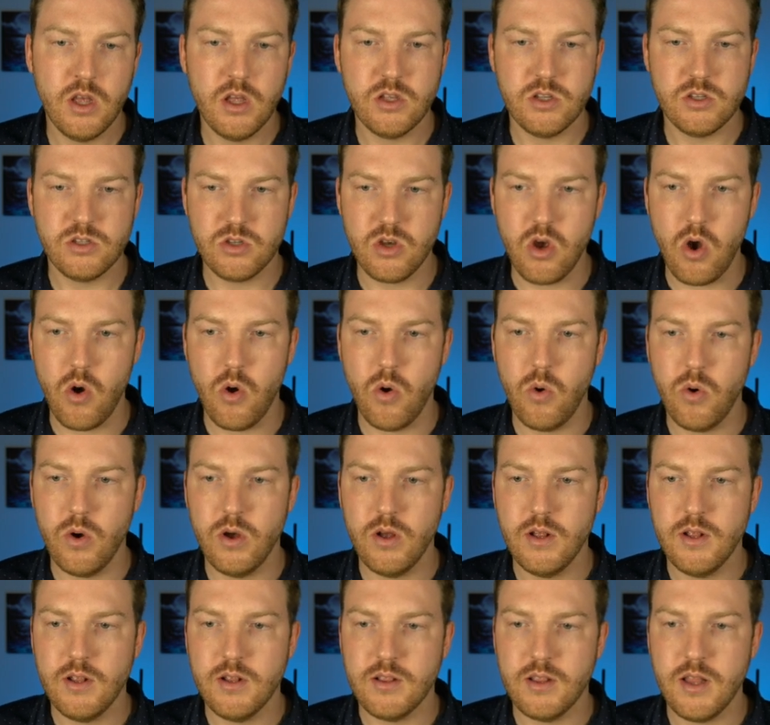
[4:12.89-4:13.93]

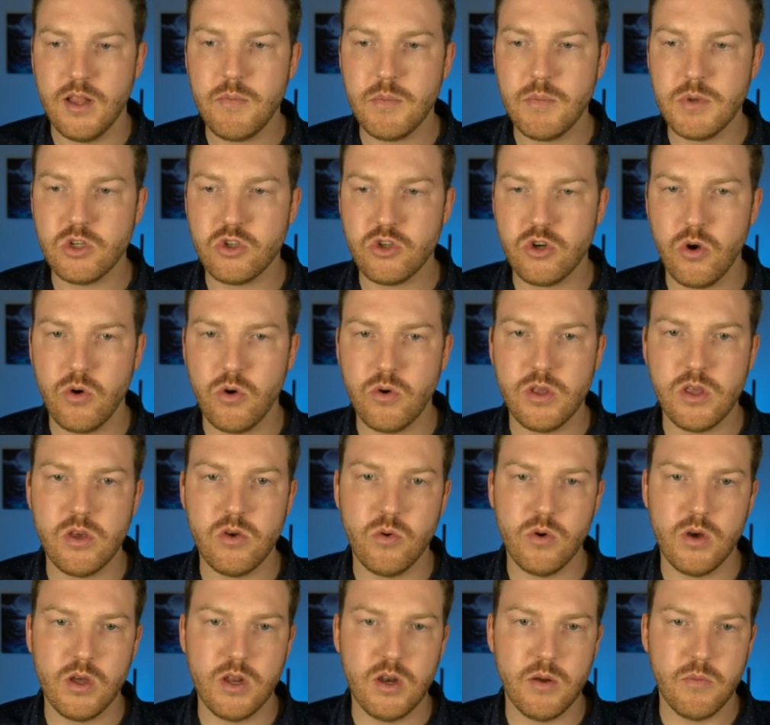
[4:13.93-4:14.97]
So let me show
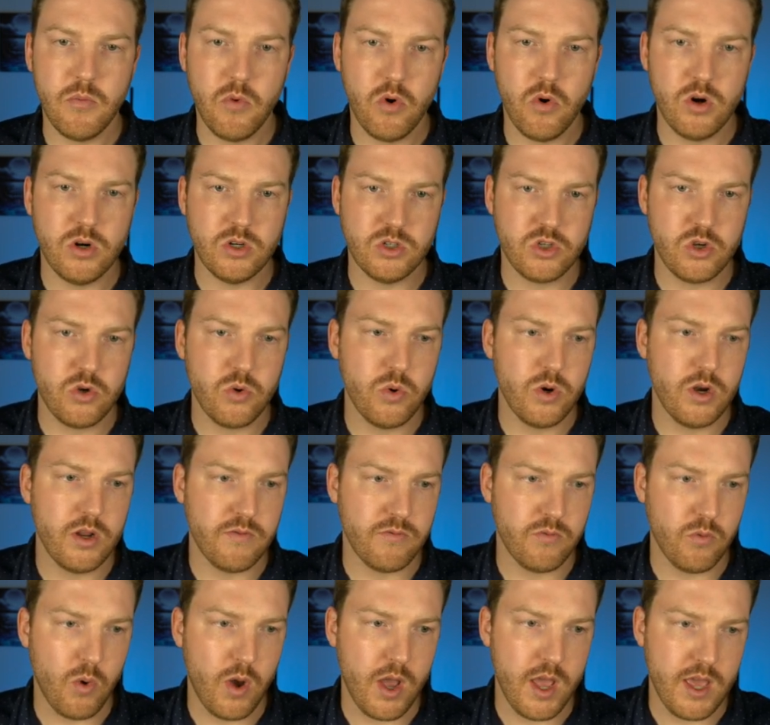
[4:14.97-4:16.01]
you in a more intuitive
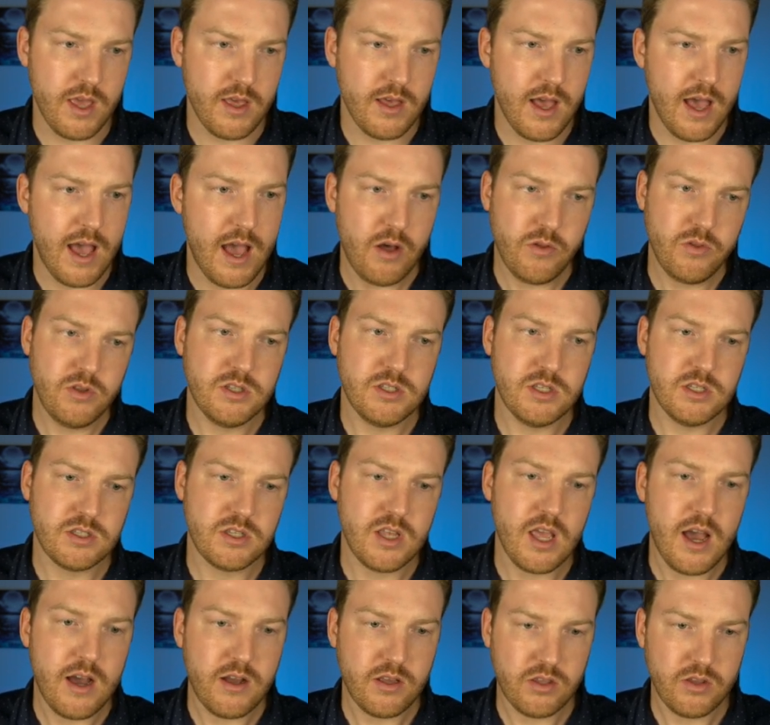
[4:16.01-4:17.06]
way how this is
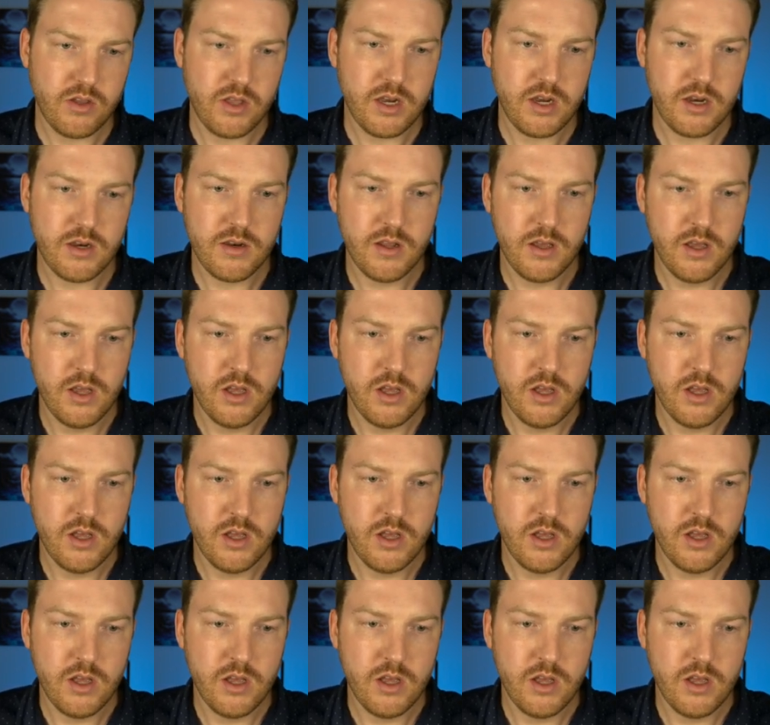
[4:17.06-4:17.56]
calculated.